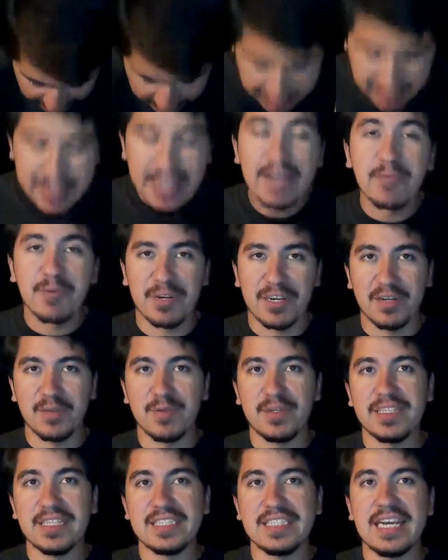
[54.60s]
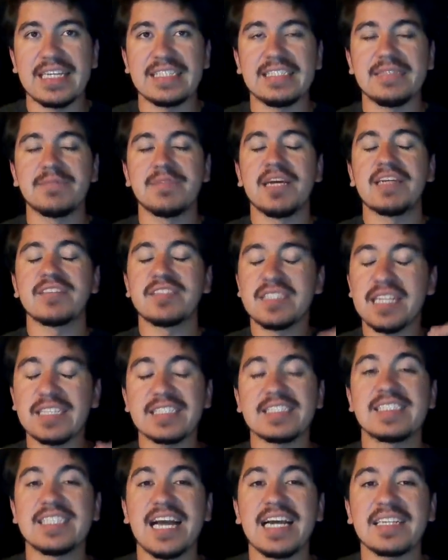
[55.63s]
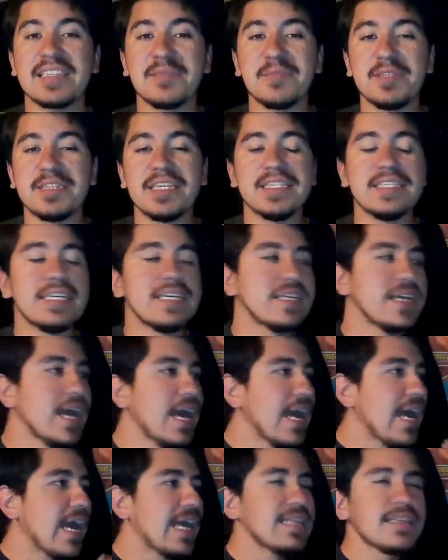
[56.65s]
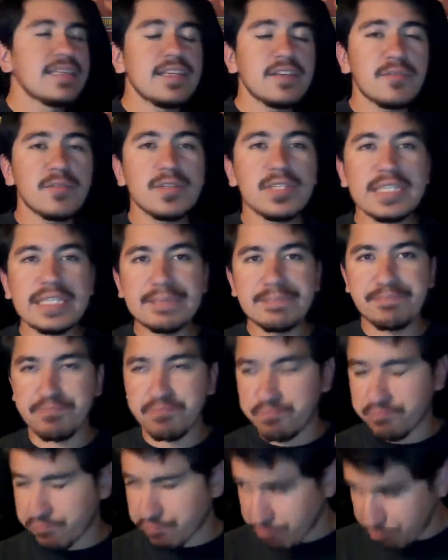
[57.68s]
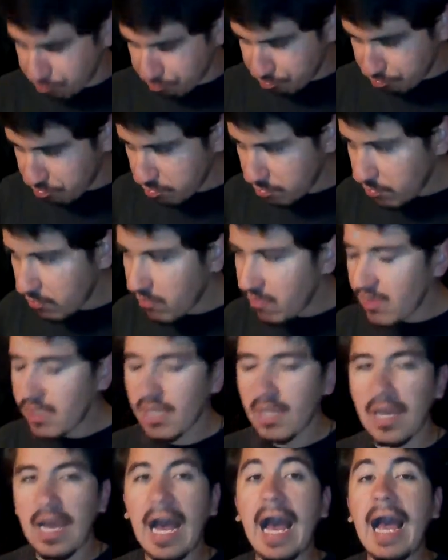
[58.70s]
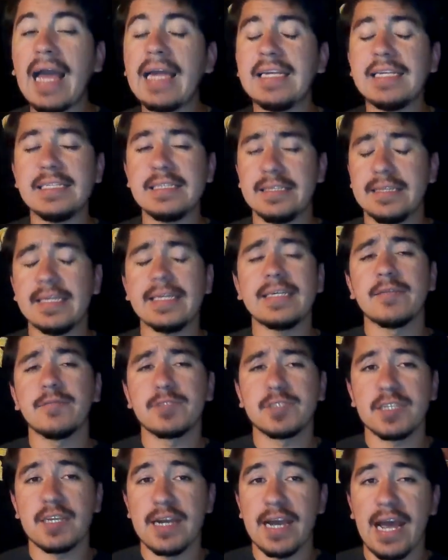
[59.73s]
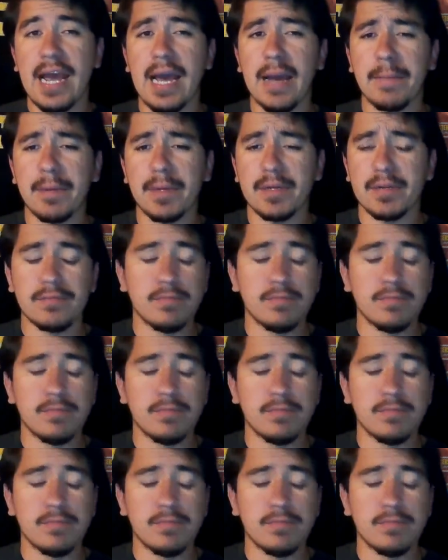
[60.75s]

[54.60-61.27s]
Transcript: they were going to win the tag team titles, and that's exactly what they did. And literally, I didn't think it was going to happen.